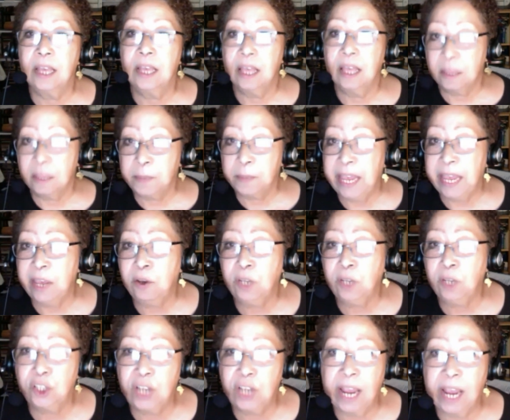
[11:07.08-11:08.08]
The Mahalia
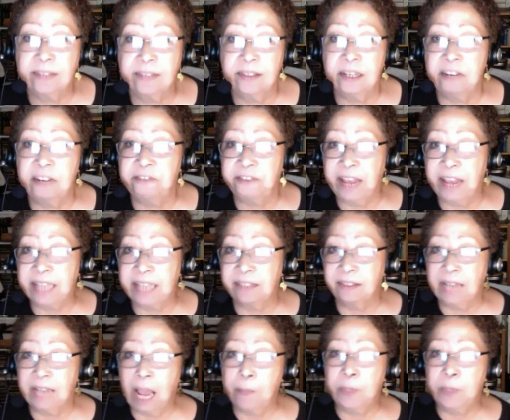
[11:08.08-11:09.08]
Jackson and Fats
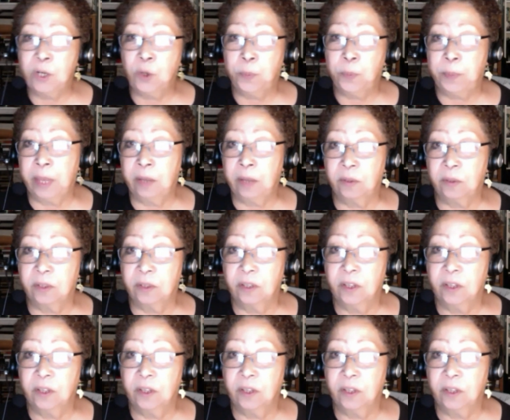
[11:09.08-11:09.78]
Domino belt,